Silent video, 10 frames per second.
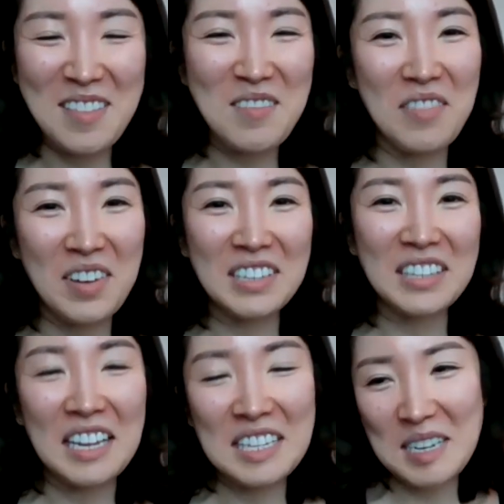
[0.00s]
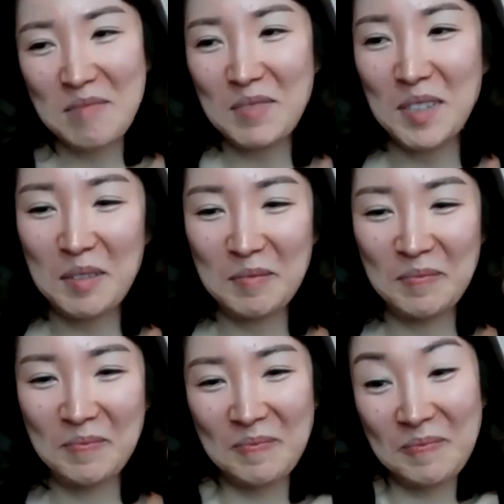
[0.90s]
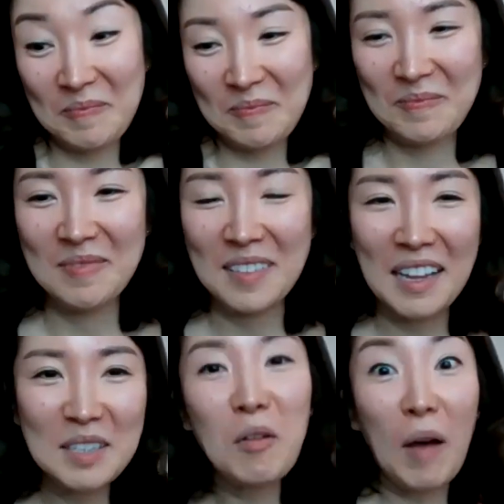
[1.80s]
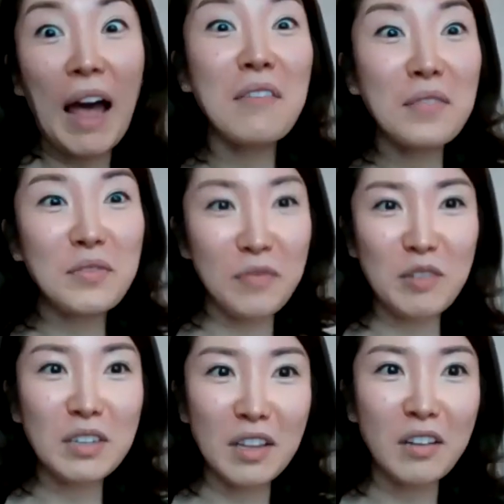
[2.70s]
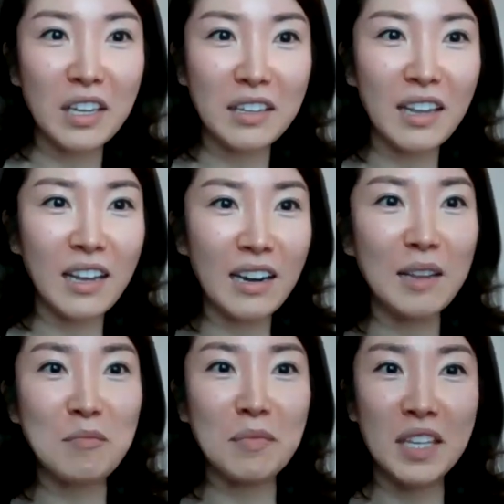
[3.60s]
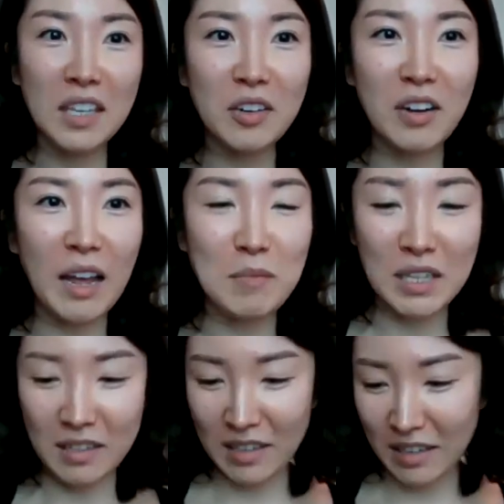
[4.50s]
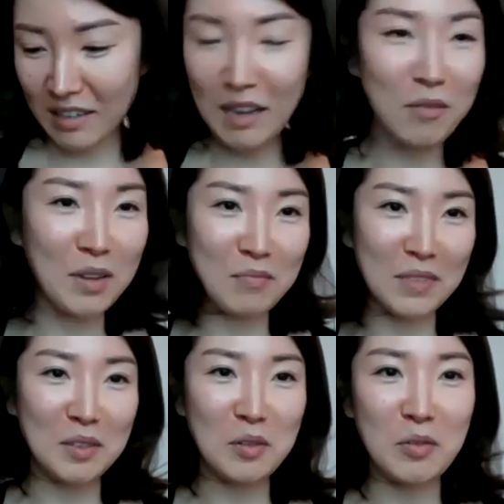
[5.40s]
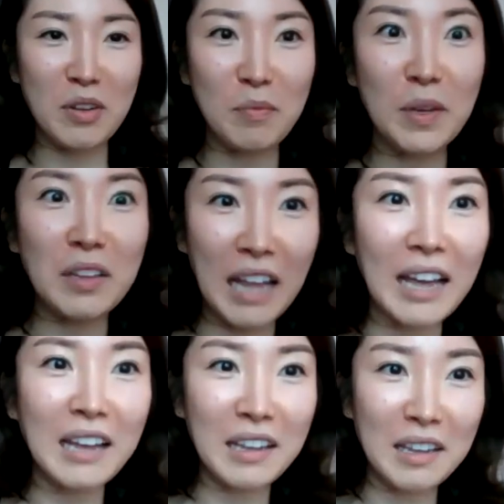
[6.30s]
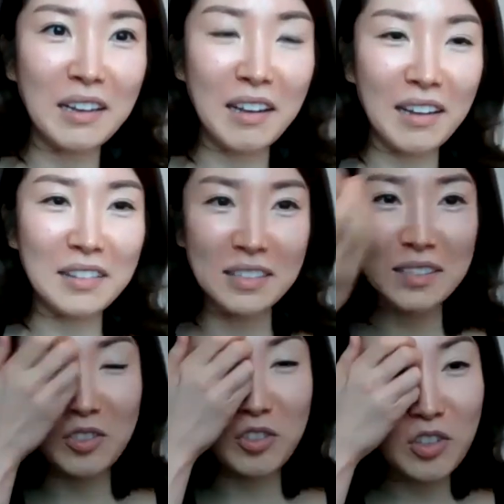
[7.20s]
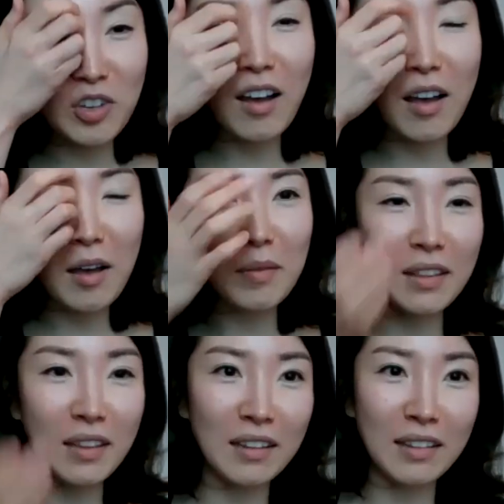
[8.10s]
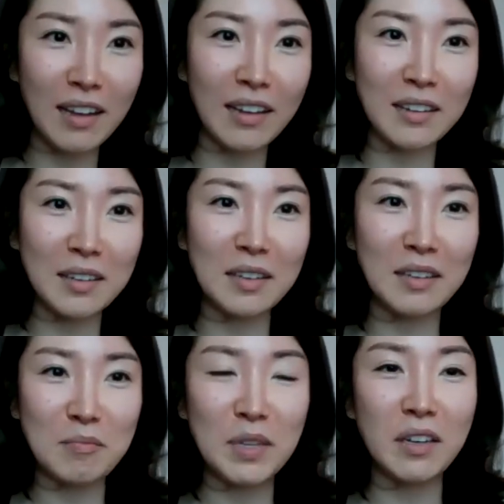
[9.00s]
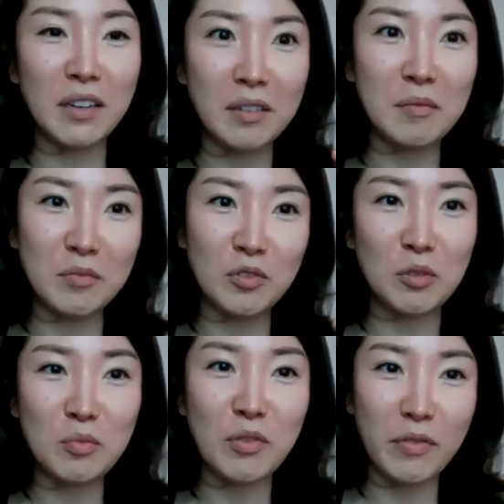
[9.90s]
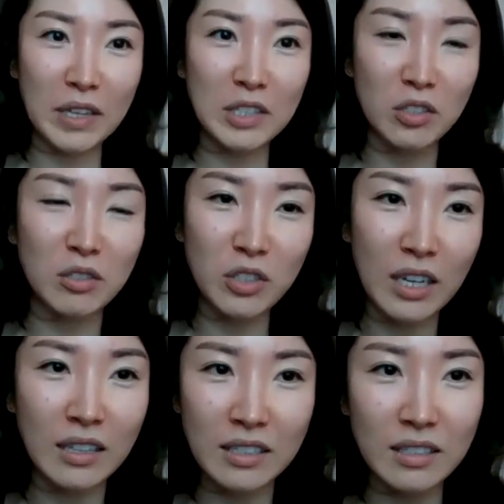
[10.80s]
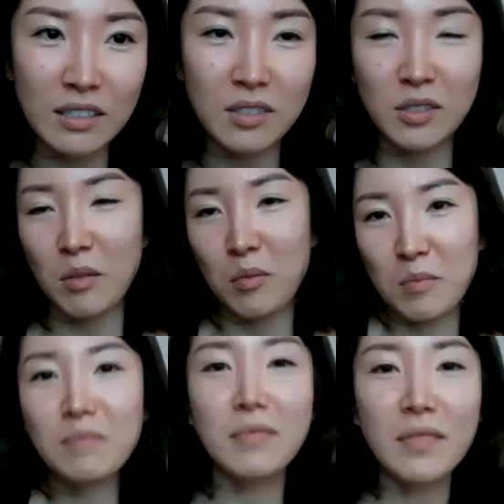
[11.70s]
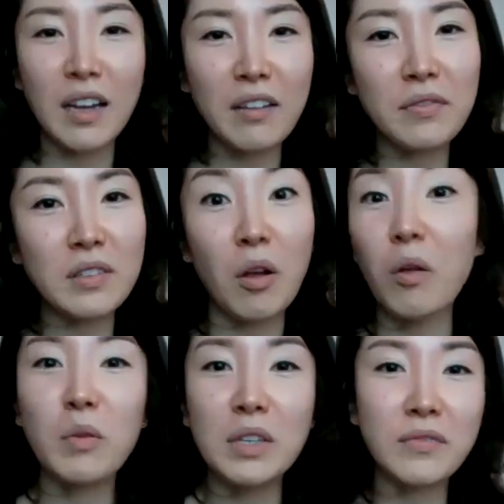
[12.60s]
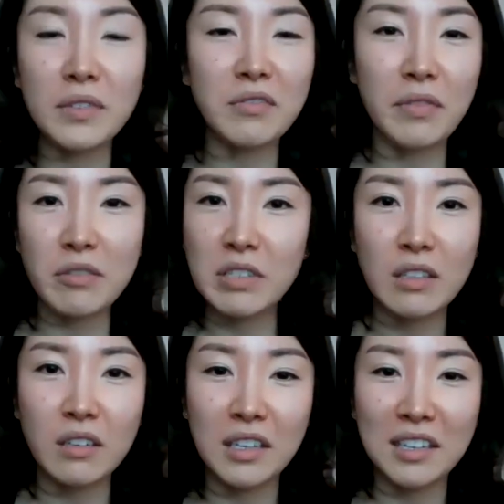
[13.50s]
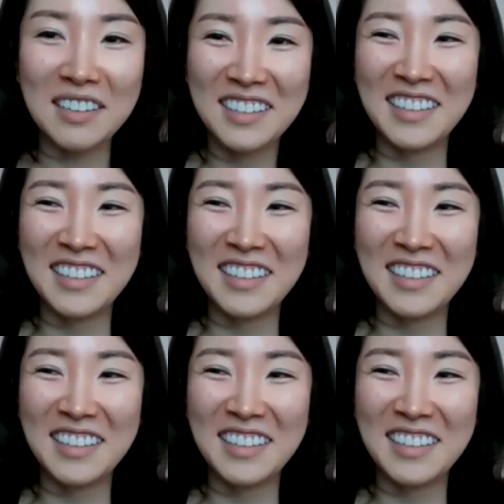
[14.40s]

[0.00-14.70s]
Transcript: in the very late time zone mm-hmm. so i felt very lucky that i'm here i mean like now i'm in korea but i got this job and then i become you know professional cellist. so i feel always feel very lucky